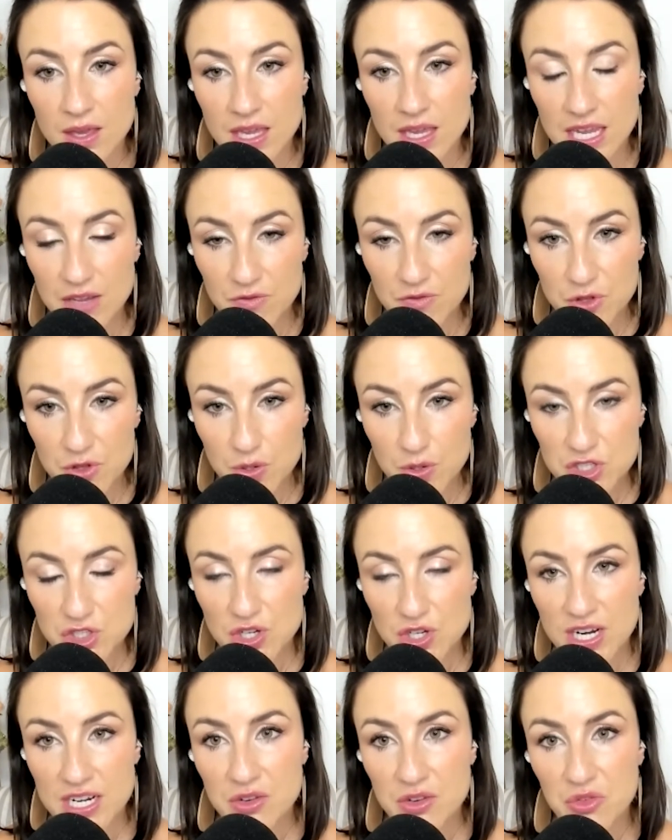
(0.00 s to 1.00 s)
If you are
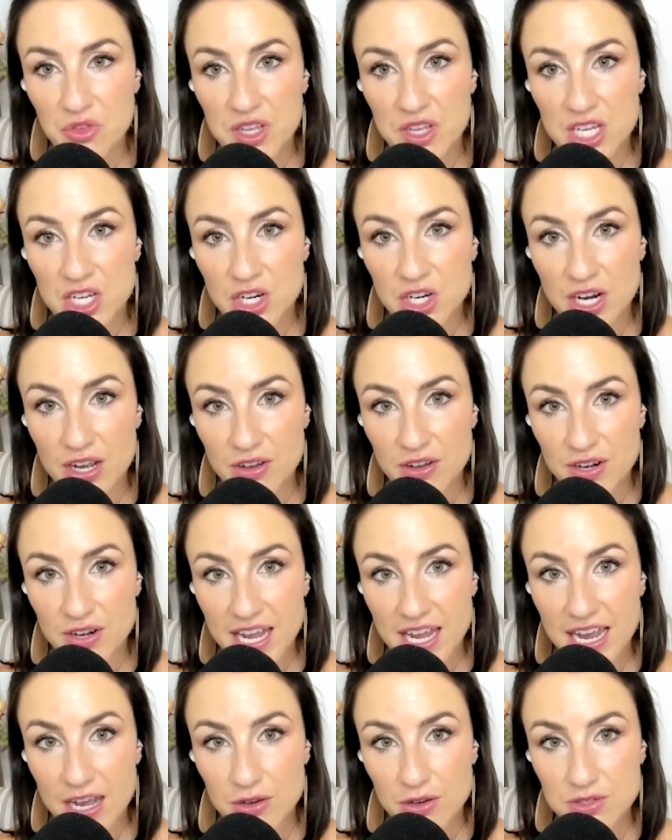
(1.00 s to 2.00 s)
trying to figure out
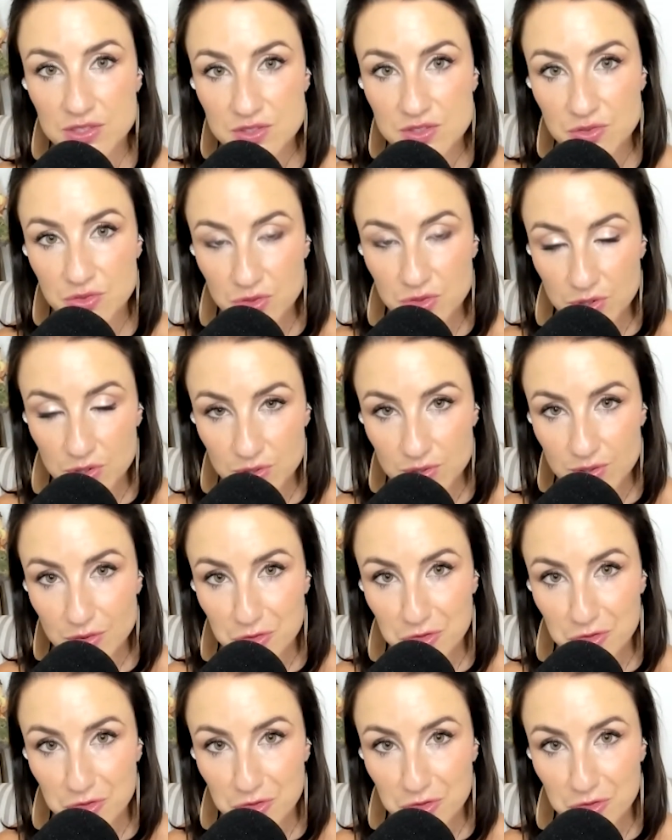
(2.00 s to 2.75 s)
how does fruit